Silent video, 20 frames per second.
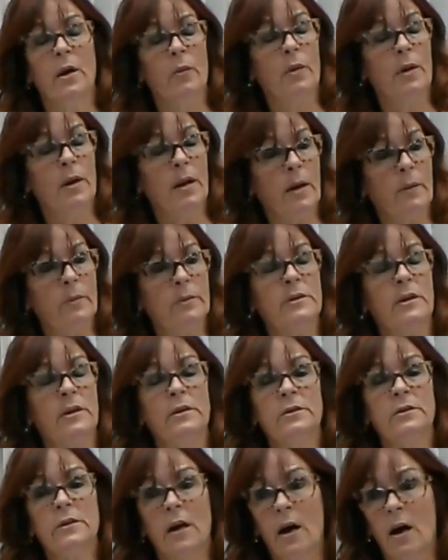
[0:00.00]
when I was
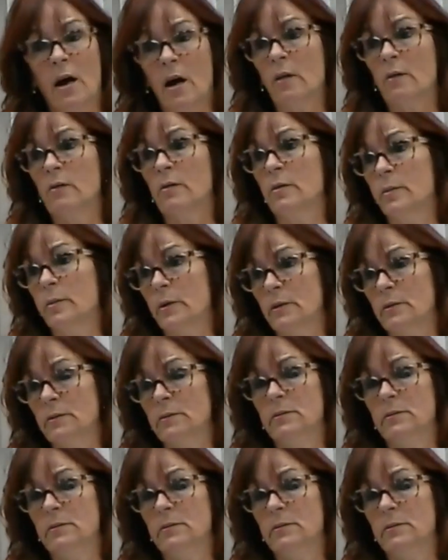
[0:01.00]
intolerable.